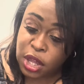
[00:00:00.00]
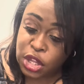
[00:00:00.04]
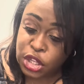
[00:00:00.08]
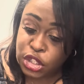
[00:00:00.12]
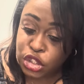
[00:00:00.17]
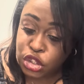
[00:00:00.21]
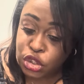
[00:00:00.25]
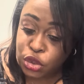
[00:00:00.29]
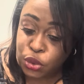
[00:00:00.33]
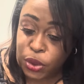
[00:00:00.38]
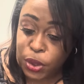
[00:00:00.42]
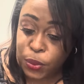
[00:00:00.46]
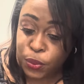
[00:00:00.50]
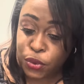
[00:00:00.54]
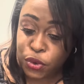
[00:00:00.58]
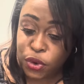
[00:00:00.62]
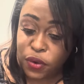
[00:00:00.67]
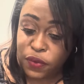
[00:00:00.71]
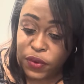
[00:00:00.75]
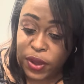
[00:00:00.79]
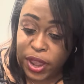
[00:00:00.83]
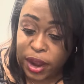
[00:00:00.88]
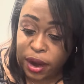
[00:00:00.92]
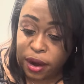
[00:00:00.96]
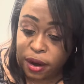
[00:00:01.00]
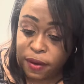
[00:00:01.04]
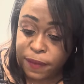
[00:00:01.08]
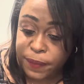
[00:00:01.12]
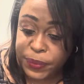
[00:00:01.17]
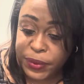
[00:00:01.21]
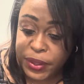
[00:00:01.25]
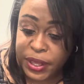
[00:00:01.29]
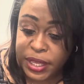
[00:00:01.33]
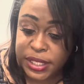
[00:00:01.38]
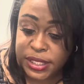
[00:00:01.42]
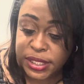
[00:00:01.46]
to improve hair
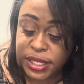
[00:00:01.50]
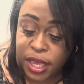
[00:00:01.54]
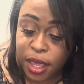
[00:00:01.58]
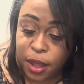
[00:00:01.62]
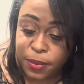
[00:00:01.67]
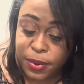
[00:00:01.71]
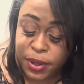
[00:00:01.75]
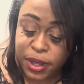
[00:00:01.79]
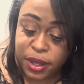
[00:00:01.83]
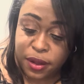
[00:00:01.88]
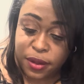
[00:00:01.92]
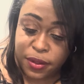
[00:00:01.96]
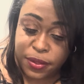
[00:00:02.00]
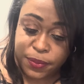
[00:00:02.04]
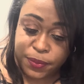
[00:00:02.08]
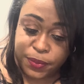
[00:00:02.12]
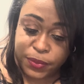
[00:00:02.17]
and scalp health.